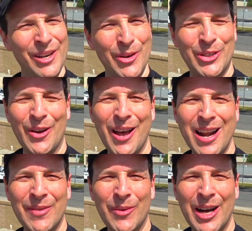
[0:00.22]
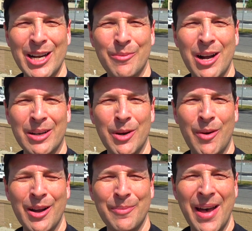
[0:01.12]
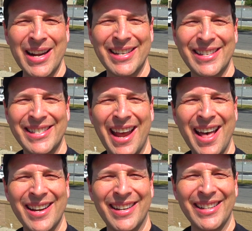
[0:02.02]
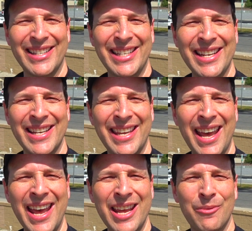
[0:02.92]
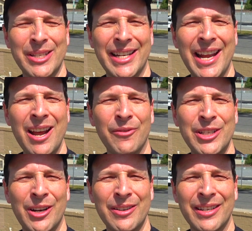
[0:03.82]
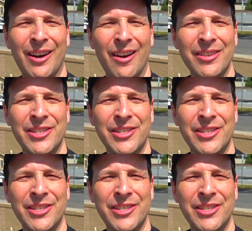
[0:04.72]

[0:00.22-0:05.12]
What's going on, everyone, and welcome or welcome back to the channel. It's Ian K, where today I've returned to Carl's